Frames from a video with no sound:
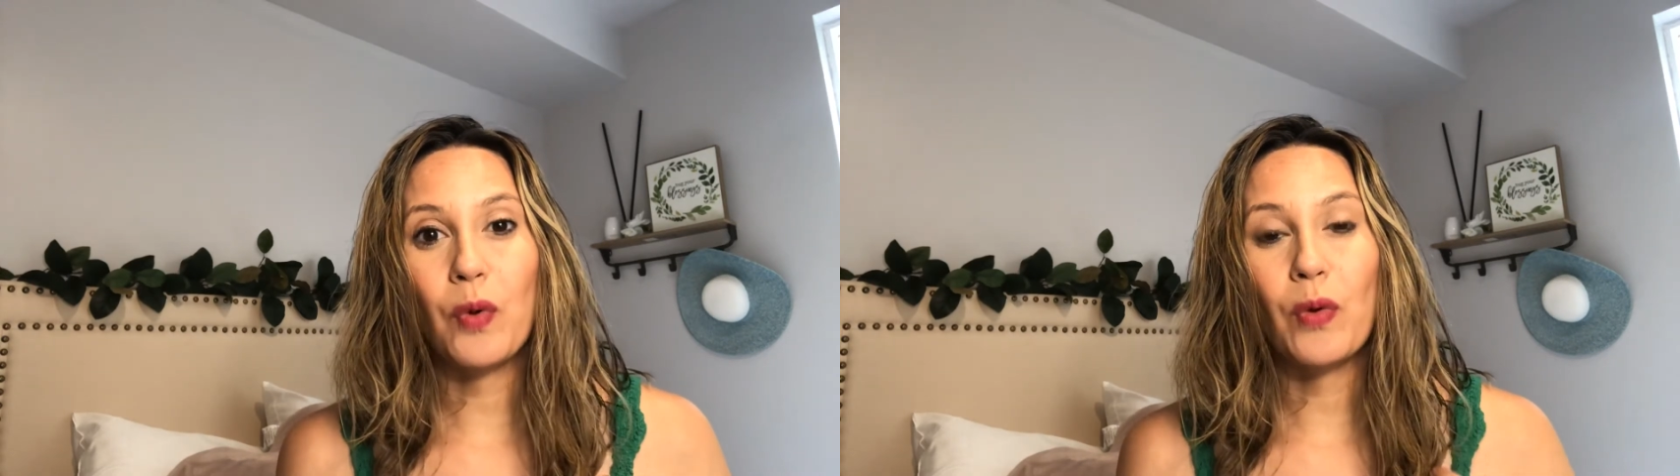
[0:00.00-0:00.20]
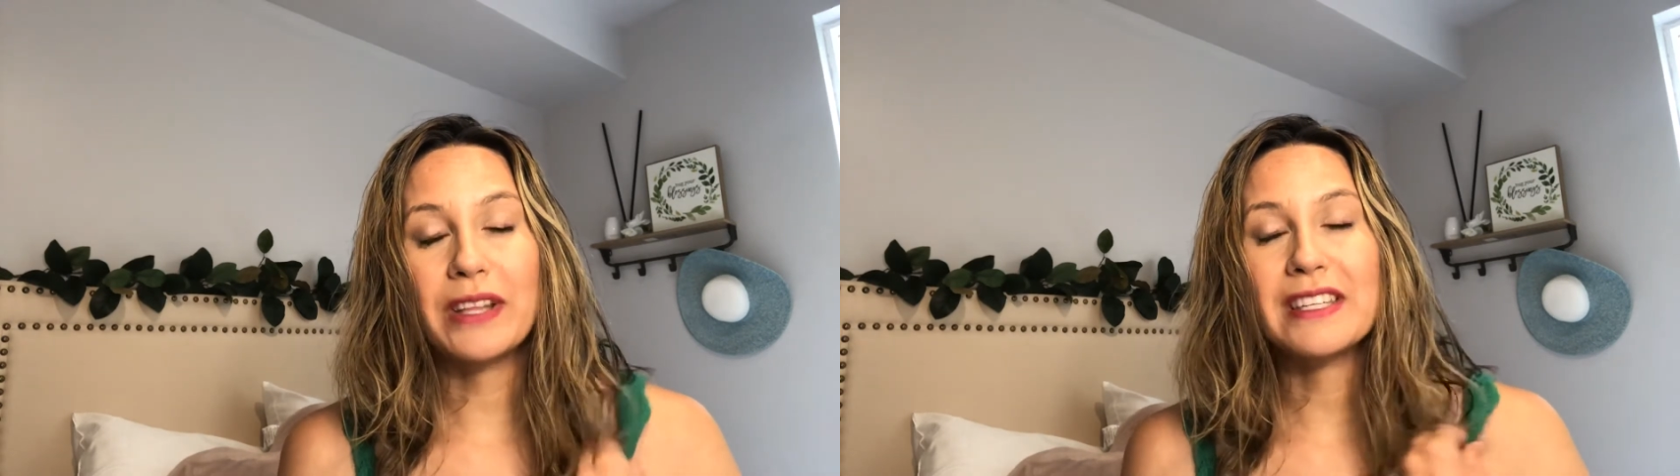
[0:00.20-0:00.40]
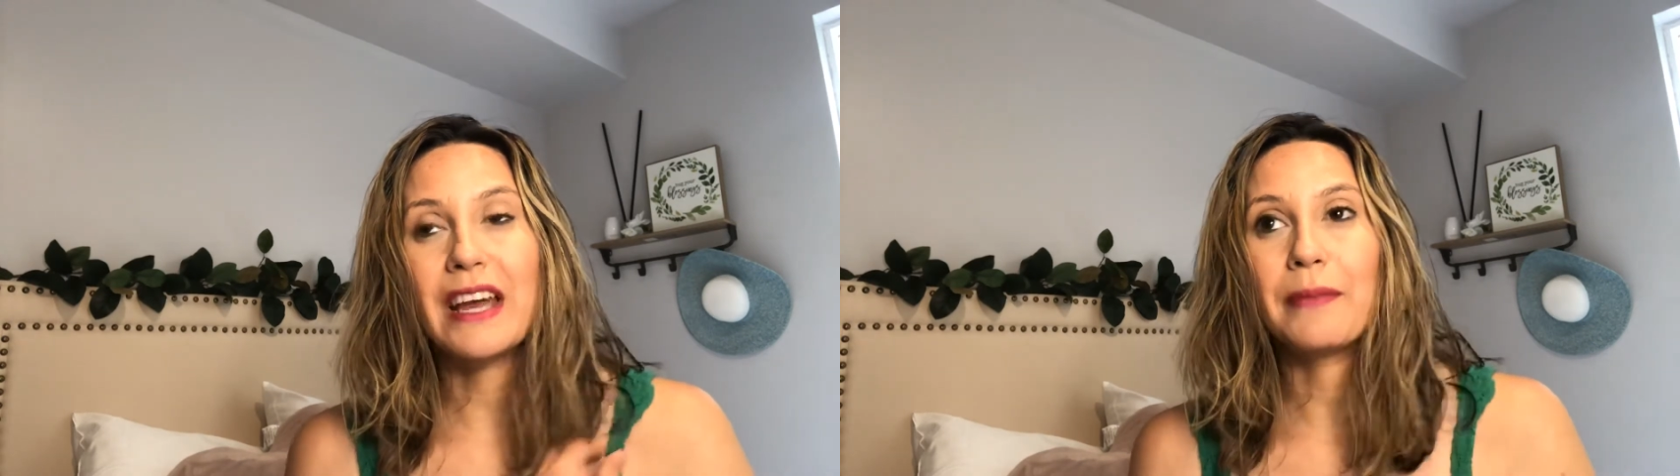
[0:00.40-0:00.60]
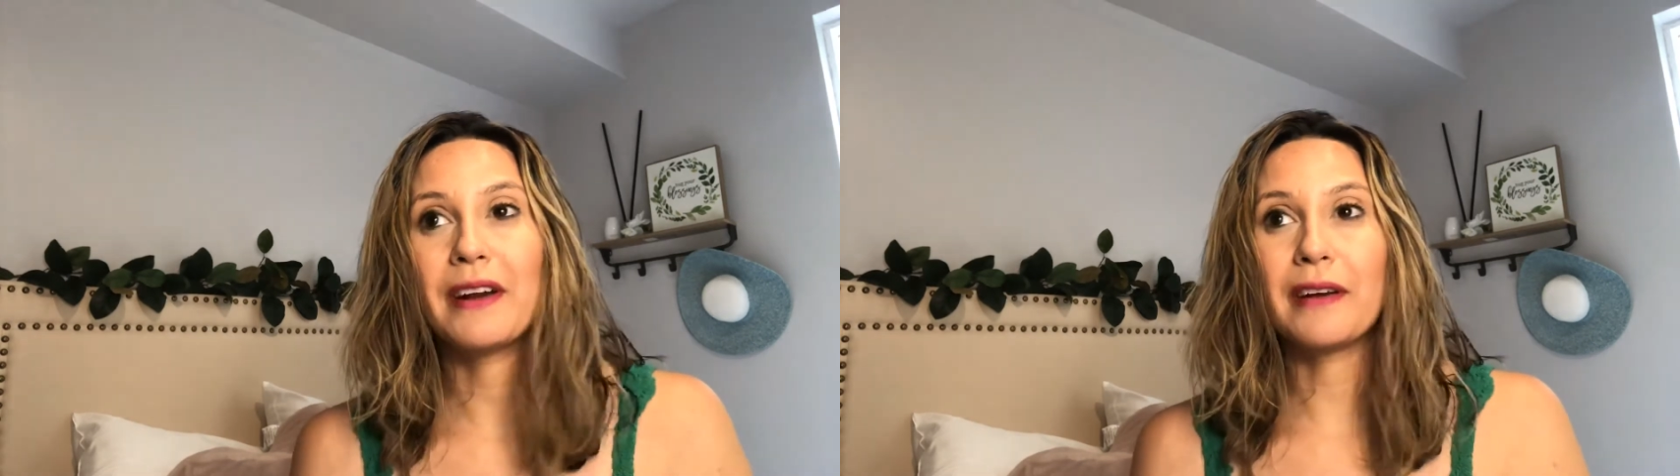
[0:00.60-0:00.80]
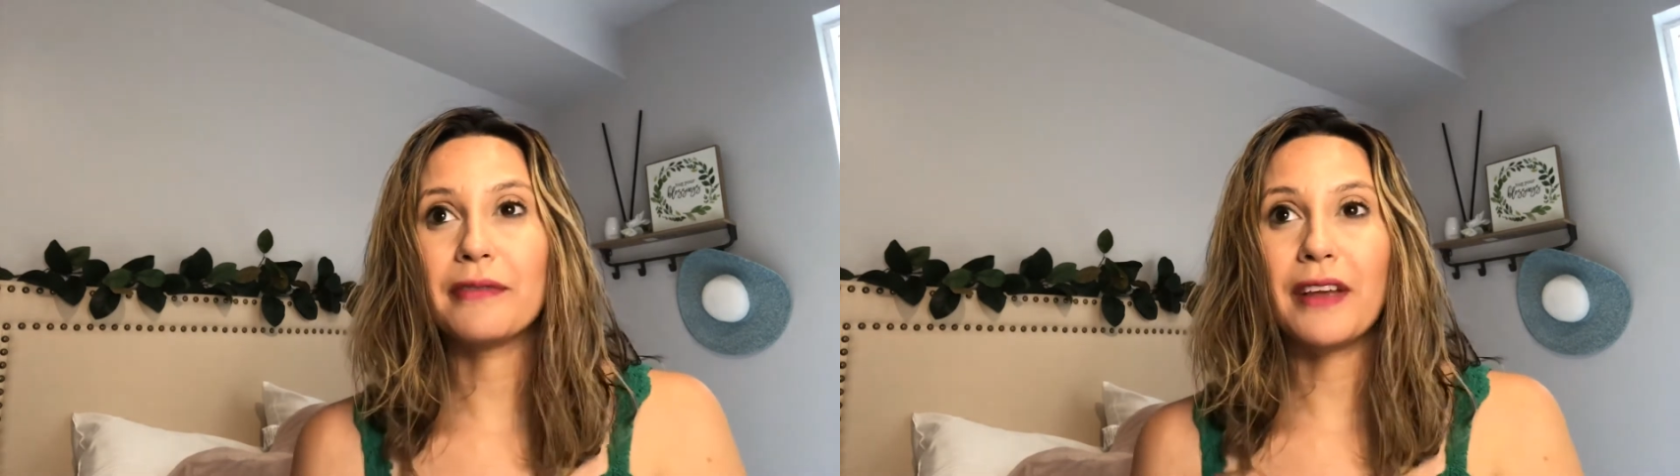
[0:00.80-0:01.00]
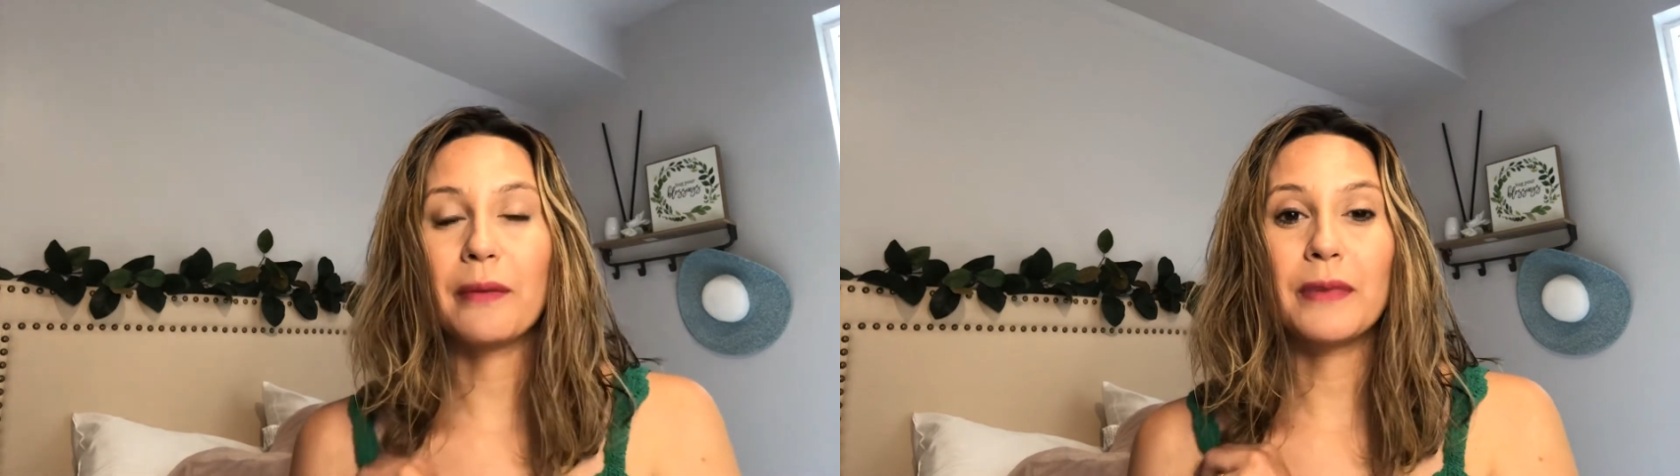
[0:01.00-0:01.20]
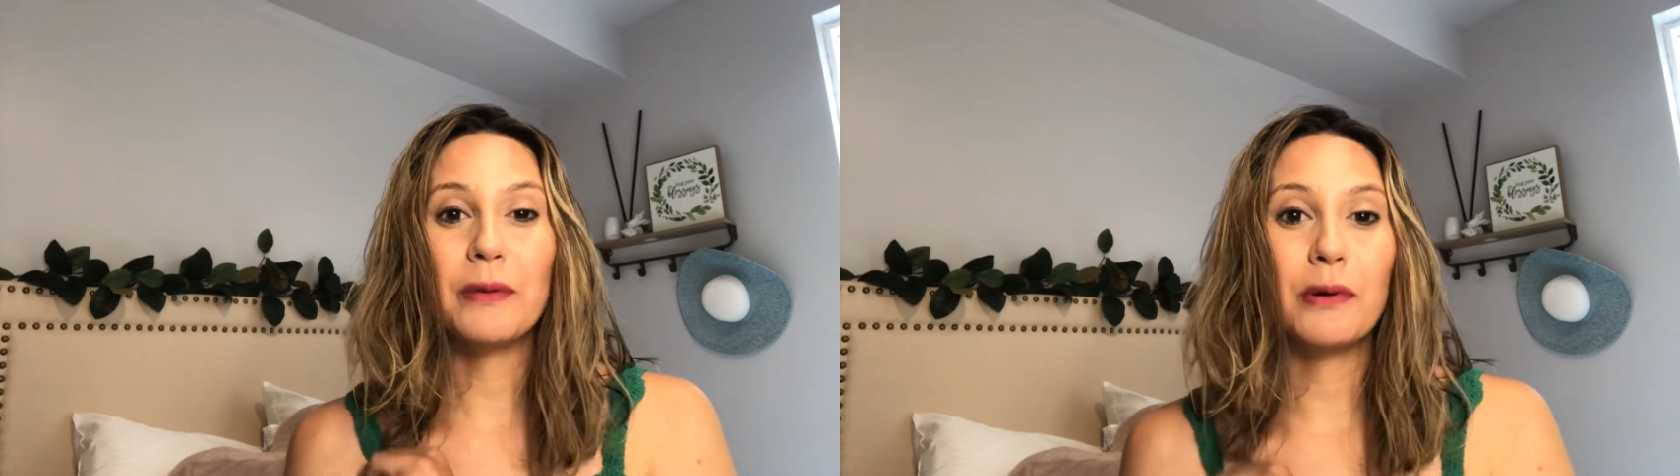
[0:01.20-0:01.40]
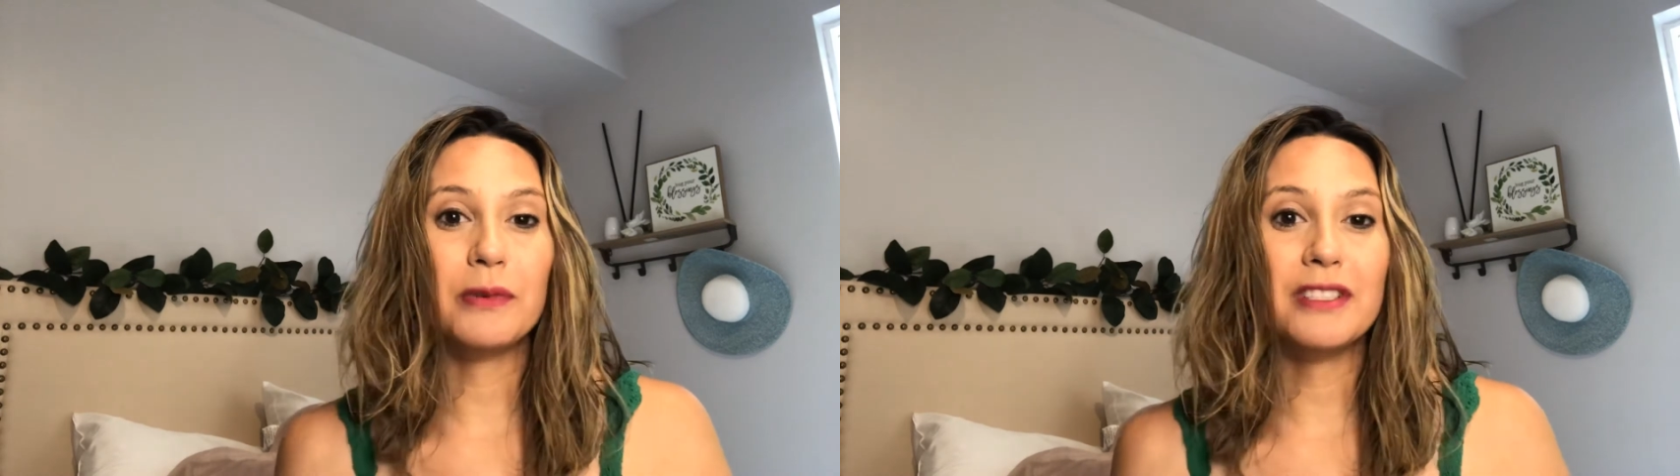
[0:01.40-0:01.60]
One time in our family
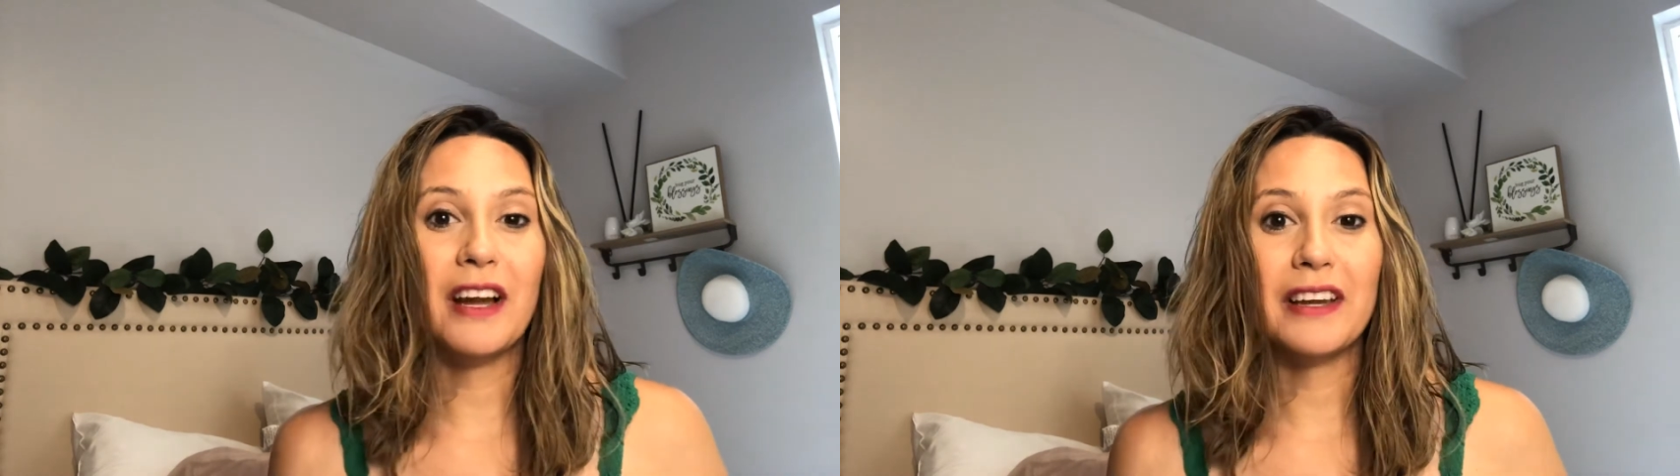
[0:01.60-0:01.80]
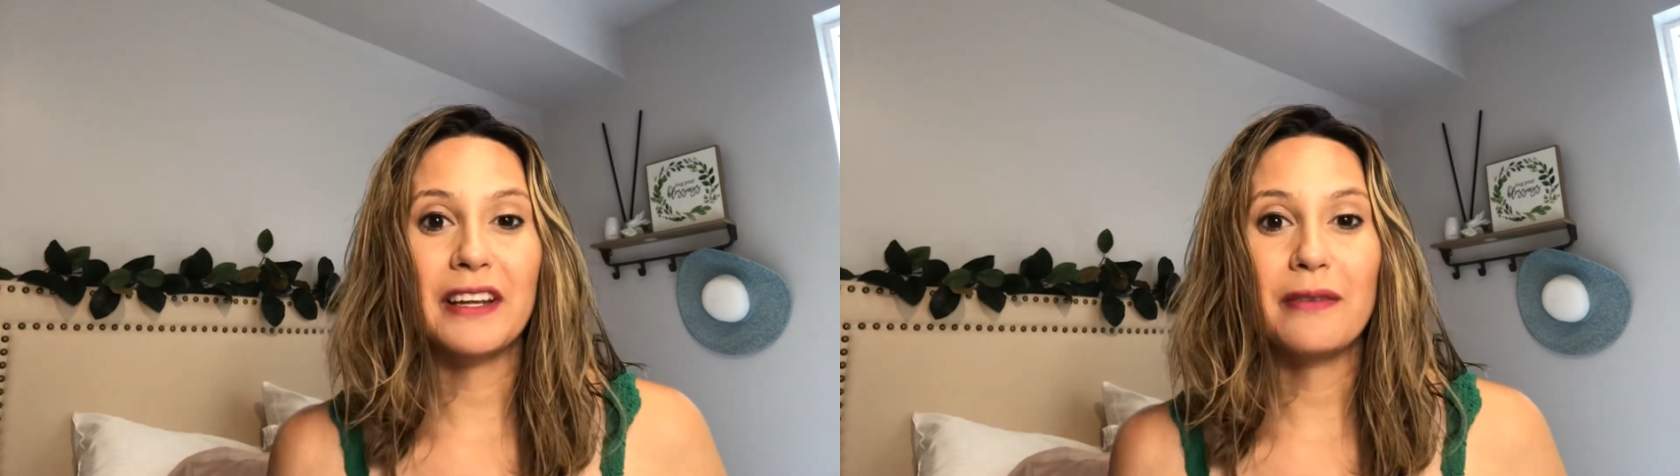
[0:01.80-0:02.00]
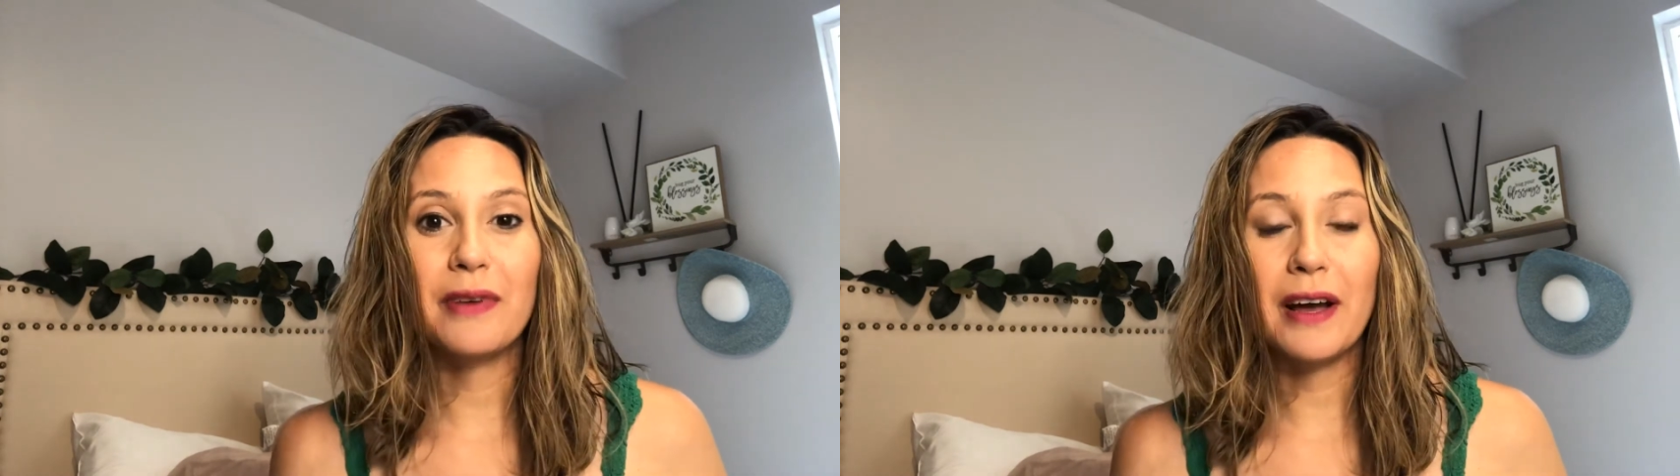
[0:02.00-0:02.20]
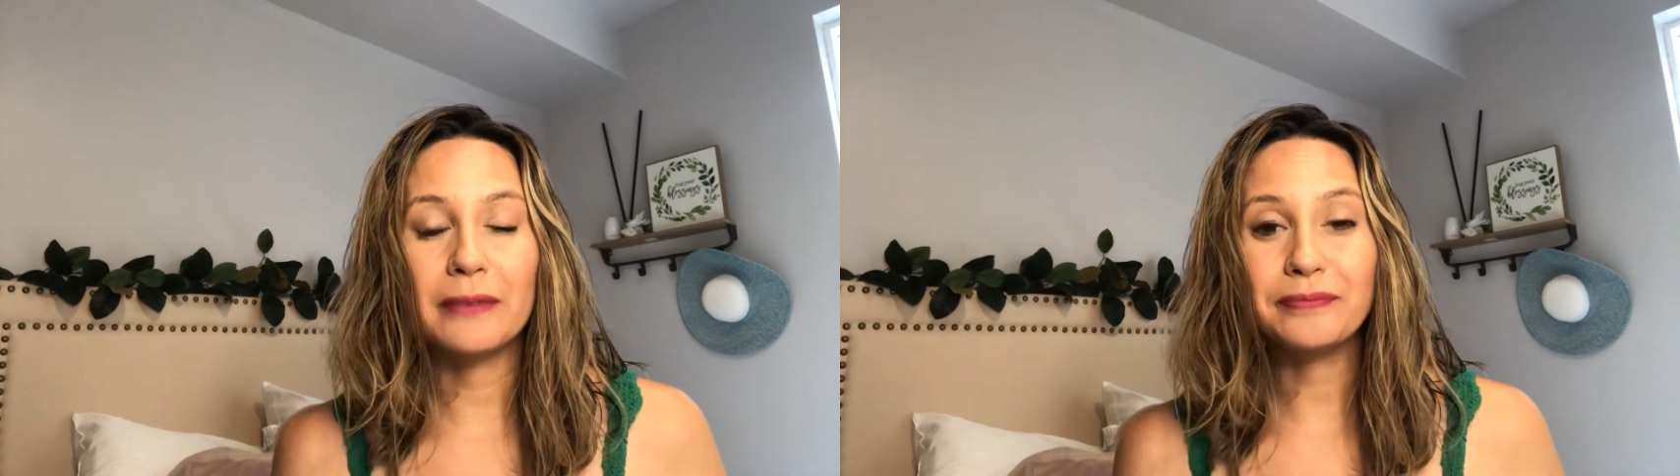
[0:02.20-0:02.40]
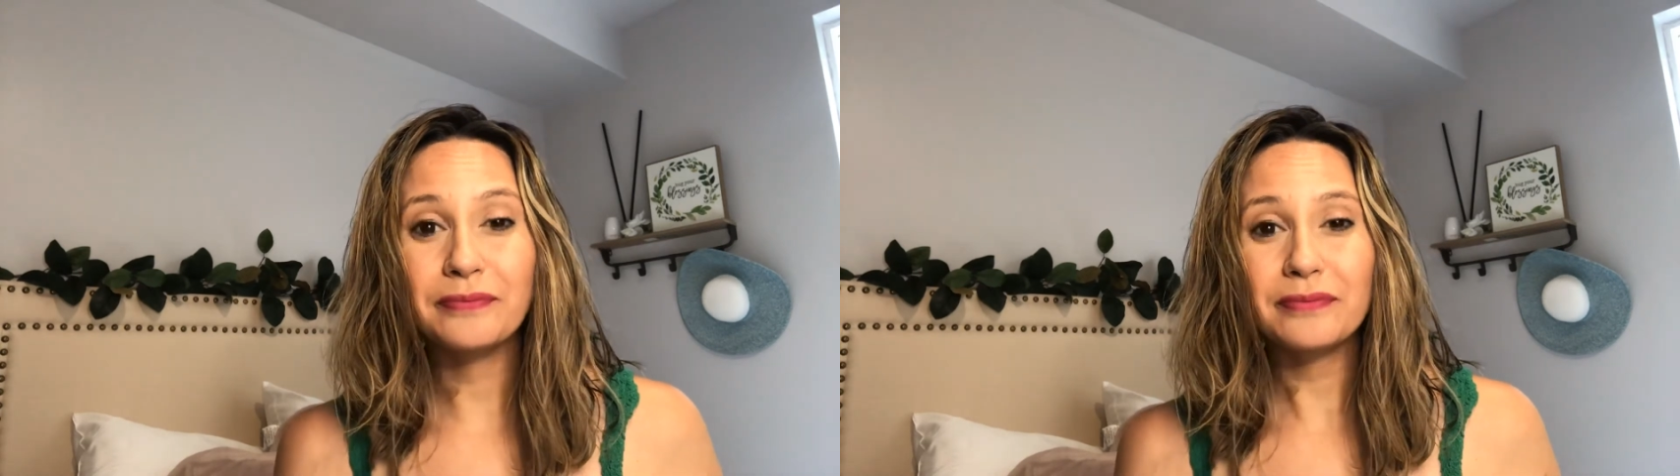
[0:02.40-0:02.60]
where we're talking about